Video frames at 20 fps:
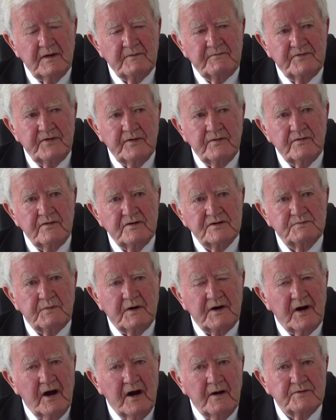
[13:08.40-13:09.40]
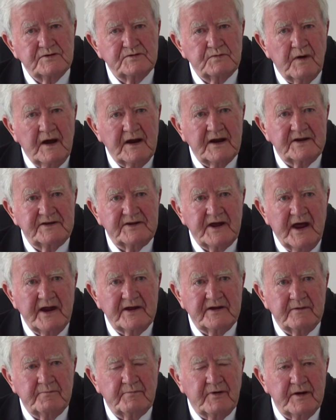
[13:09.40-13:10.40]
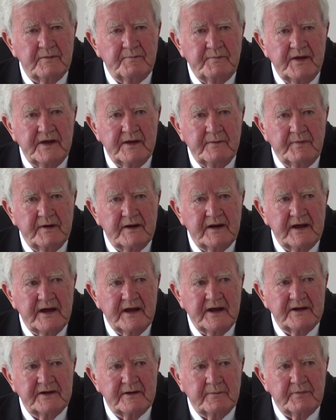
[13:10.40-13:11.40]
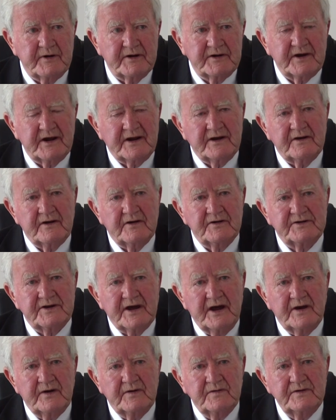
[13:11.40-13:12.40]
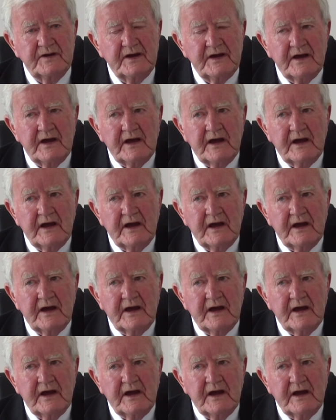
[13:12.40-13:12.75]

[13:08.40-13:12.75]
Funerals were always well attended by people in the particular town